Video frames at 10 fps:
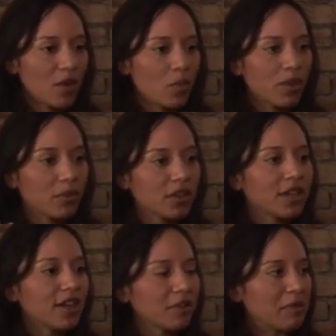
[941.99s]
we
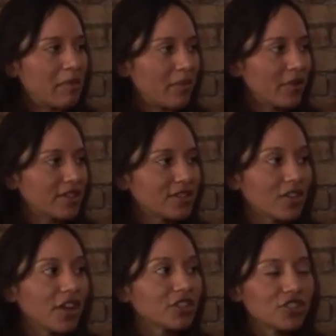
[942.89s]
really need to remember it's
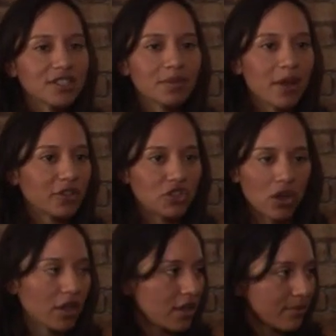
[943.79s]
not just about
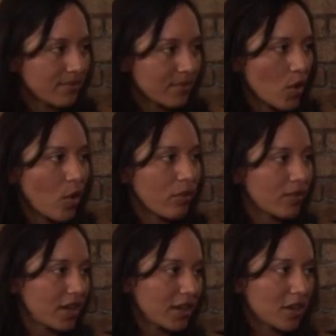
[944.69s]
jogging or running.